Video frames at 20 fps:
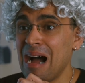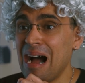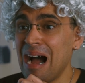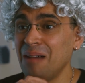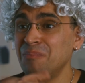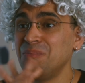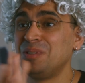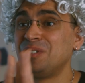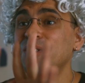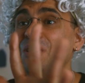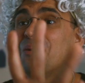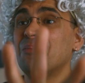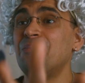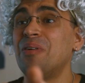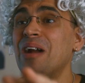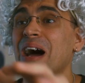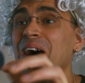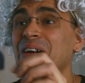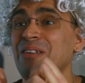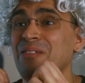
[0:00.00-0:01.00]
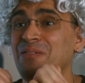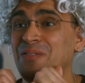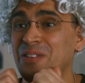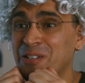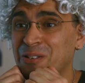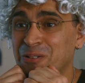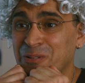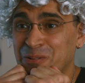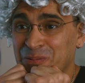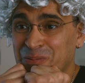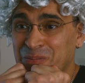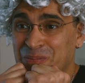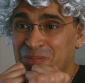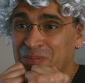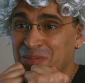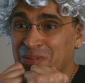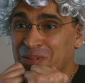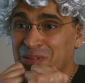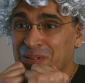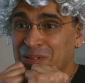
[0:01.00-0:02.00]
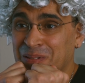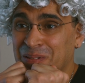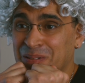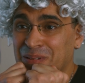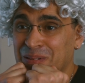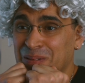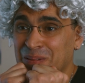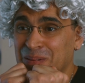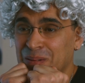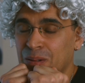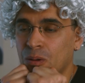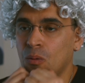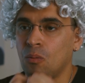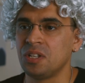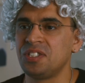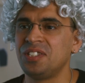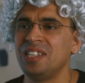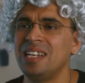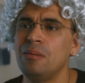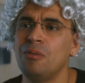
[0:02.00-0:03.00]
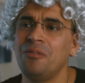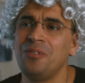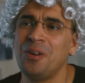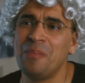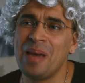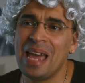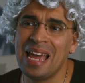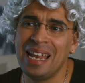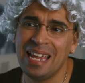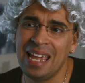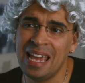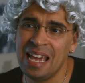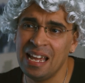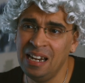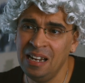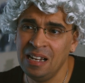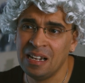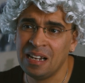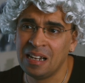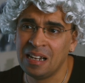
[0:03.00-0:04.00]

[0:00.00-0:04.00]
I'm so proud of you. What's the name of your band again?